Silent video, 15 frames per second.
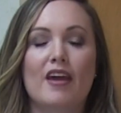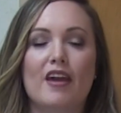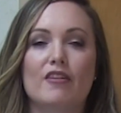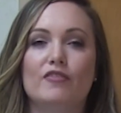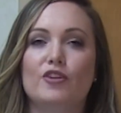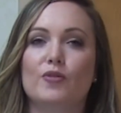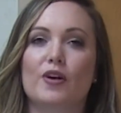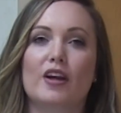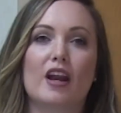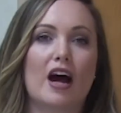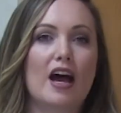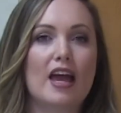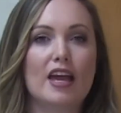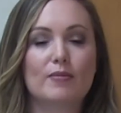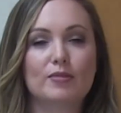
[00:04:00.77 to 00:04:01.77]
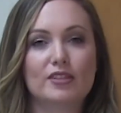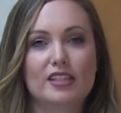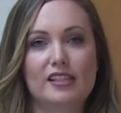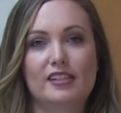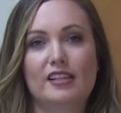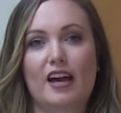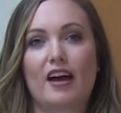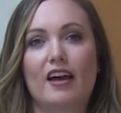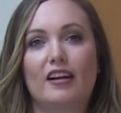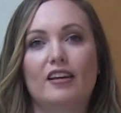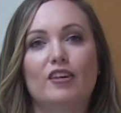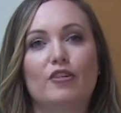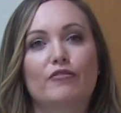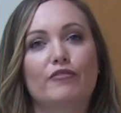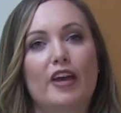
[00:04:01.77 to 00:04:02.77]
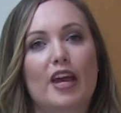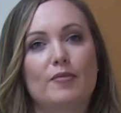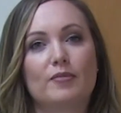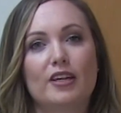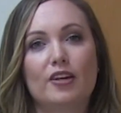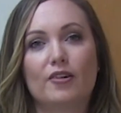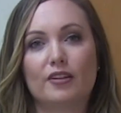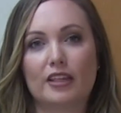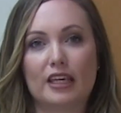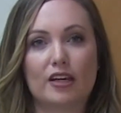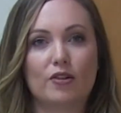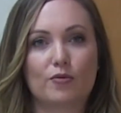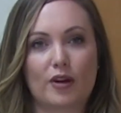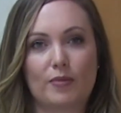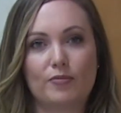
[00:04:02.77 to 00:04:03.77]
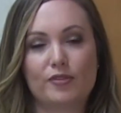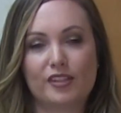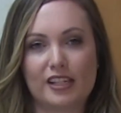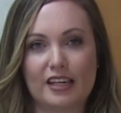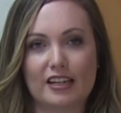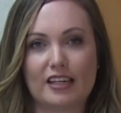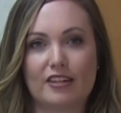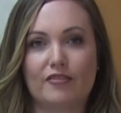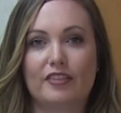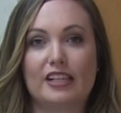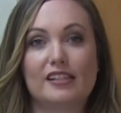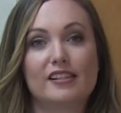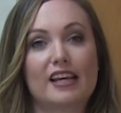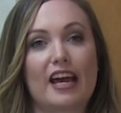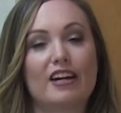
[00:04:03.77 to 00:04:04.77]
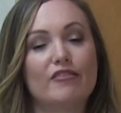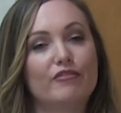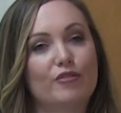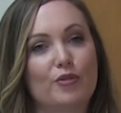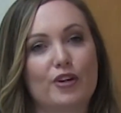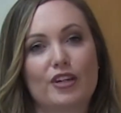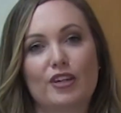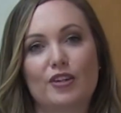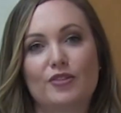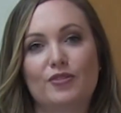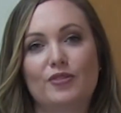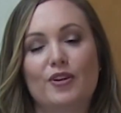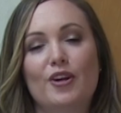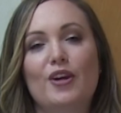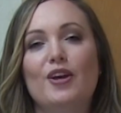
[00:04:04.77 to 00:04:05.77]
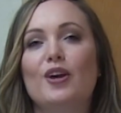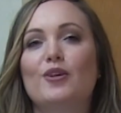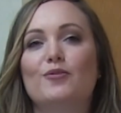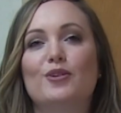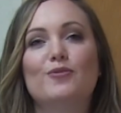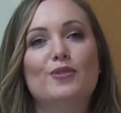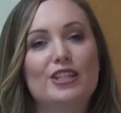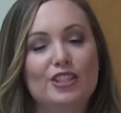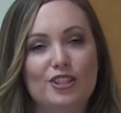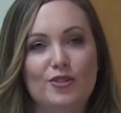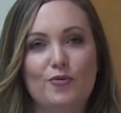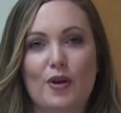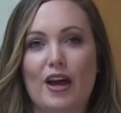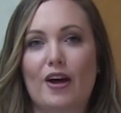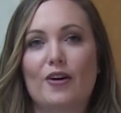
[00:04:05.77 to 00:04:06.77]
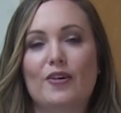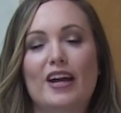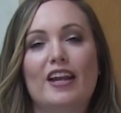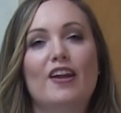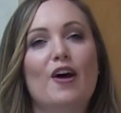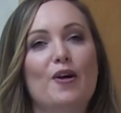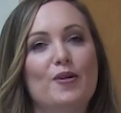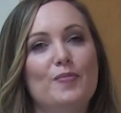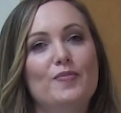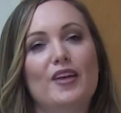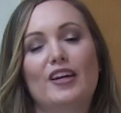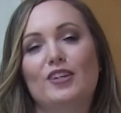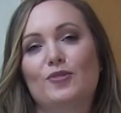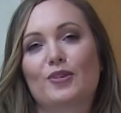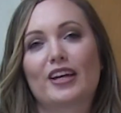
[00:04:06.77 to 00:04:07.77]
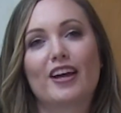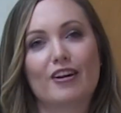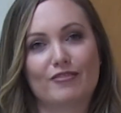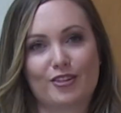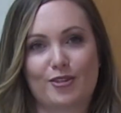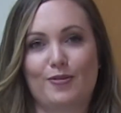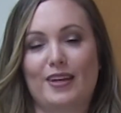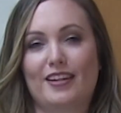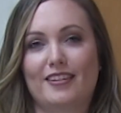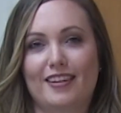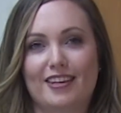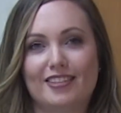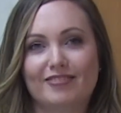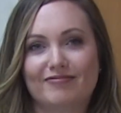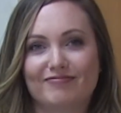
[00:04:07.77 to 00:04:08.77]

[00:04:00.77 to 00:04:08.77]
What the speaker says: If you are not able to sign, your family or legal representative can sign it for you. We wish you well and hope that you recover quickly.